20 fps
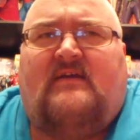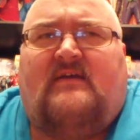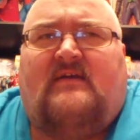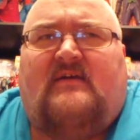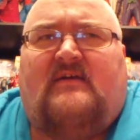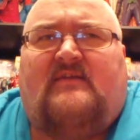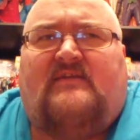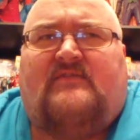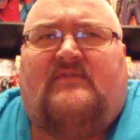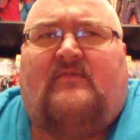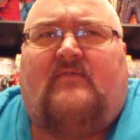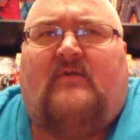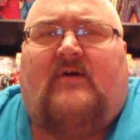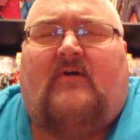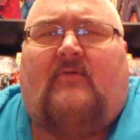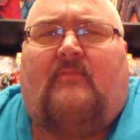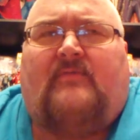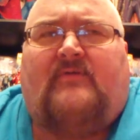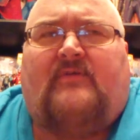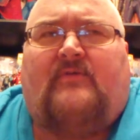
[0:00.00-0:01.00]
because it'll
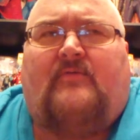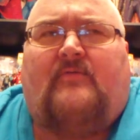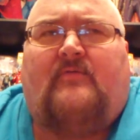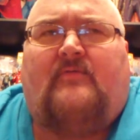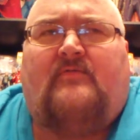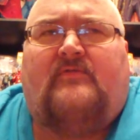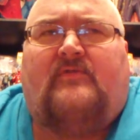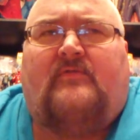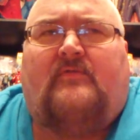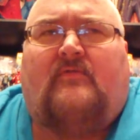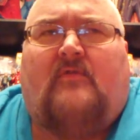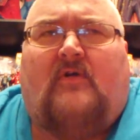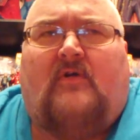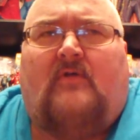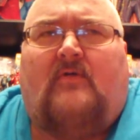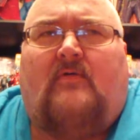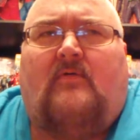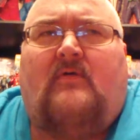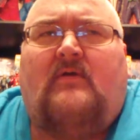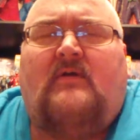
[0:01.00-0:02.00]
help you to
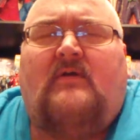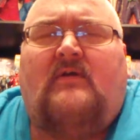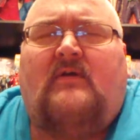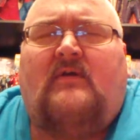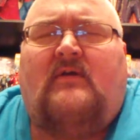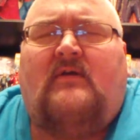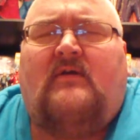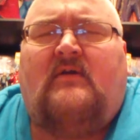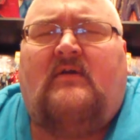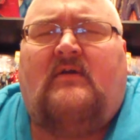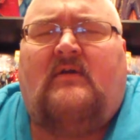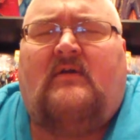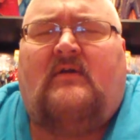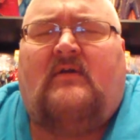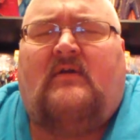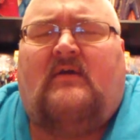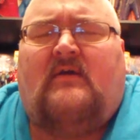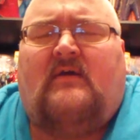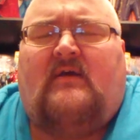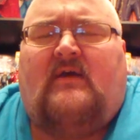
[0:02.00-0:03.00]
grow
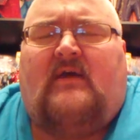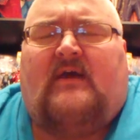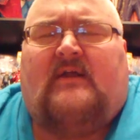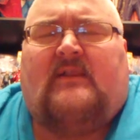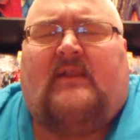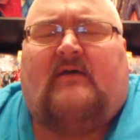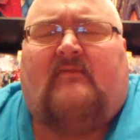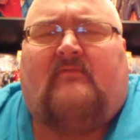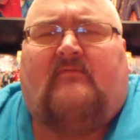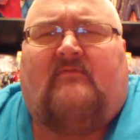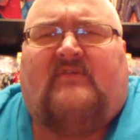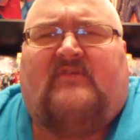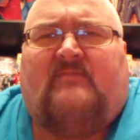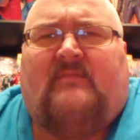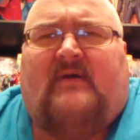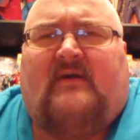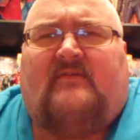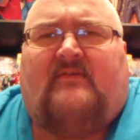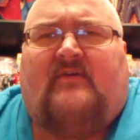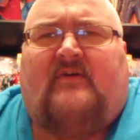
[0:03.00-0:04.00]
and love and
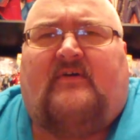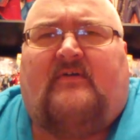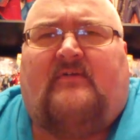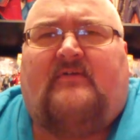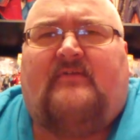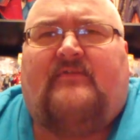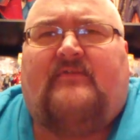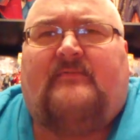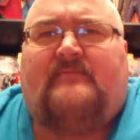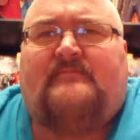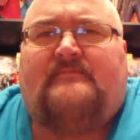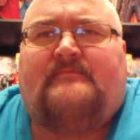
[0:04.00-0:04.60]
respect others.